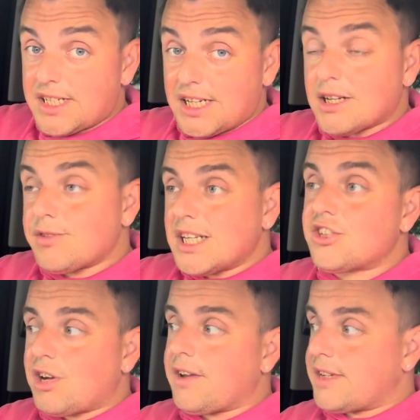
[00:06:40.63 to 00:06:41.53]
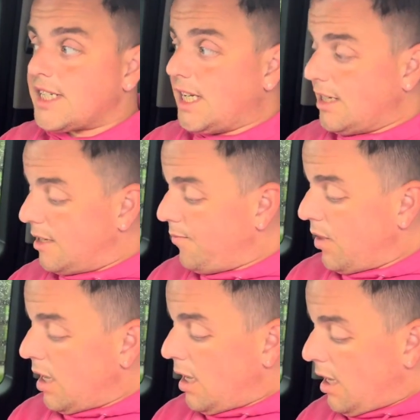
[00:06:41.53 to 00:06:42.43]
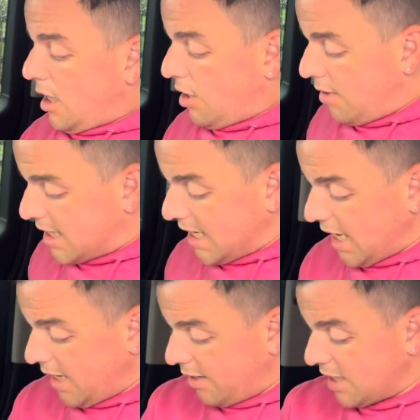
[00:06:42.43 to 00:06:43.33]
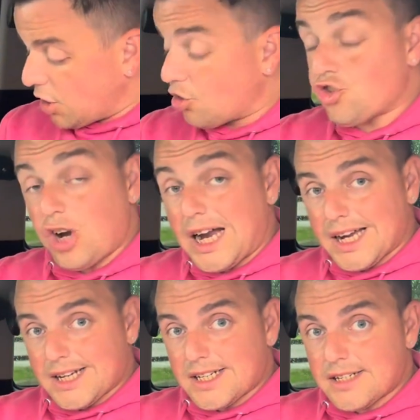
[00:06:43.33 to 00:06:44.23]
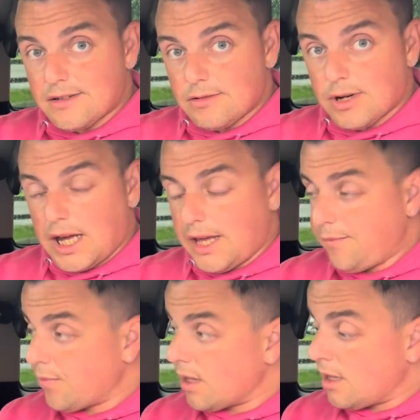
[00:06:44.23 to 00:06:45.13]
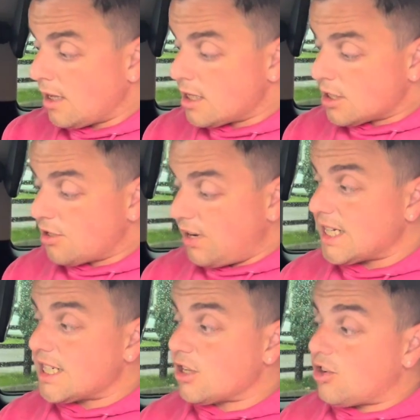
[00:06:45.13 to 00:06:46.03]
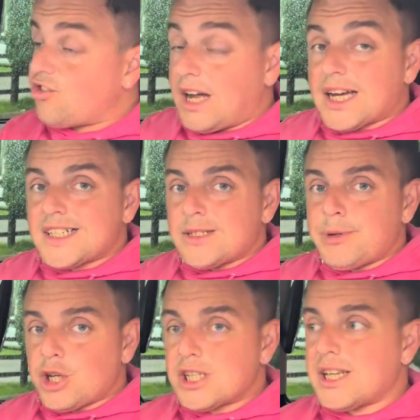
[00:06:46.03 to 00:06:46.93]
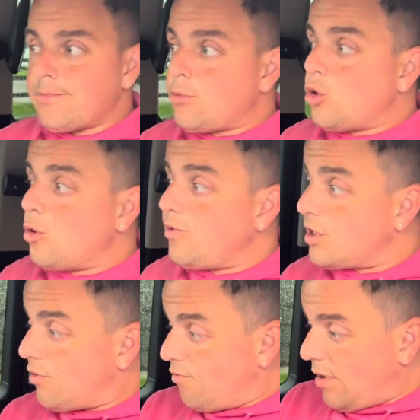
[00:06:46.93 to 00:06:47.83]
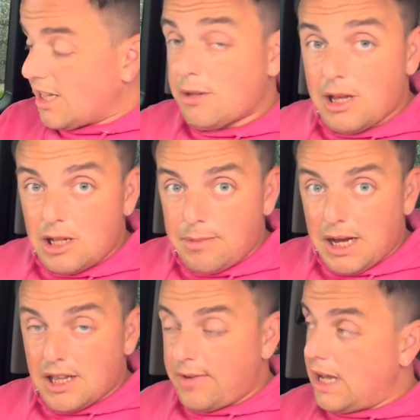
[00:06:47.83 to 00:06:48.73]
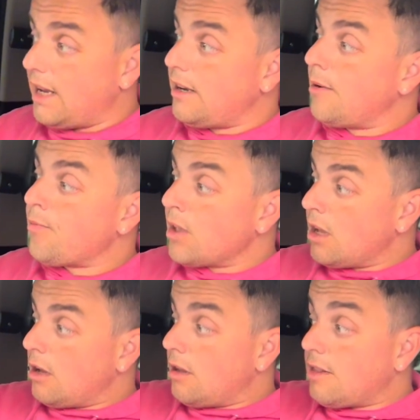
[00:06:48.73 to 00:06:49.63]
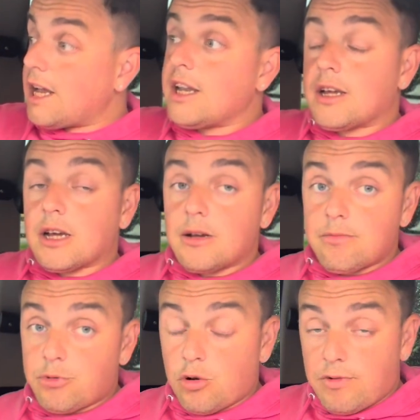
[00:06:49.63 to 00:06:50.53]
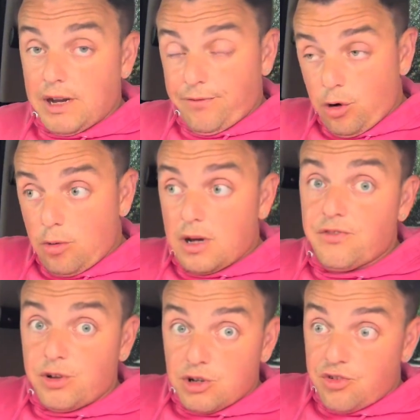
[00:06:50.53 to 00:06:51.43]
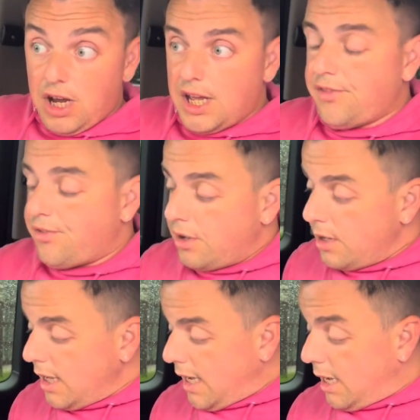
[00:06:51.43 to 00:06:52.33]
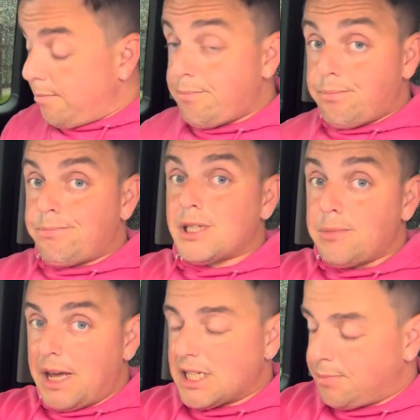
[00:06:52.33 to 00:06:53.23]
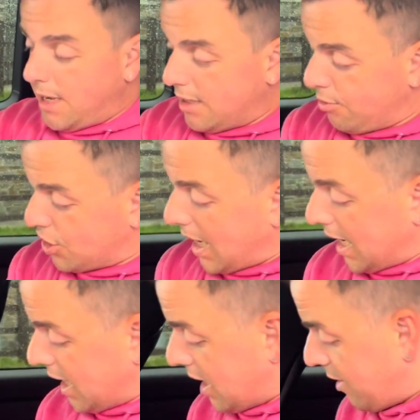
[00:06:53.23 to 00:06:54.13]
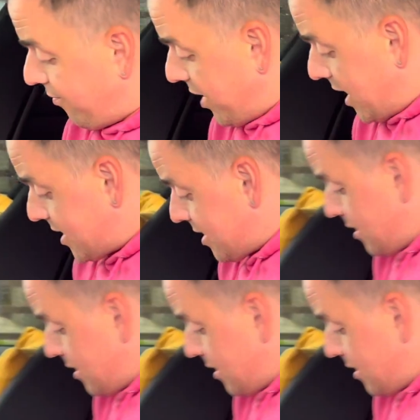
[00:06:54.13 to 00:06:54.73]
seat. Now this driver's seat, you'll see it's on tracks. Okay. So the reason it's on tracks is because it moves right the way in the back of the van, then it can go right forward for you to drive. But the best bit, which I love this,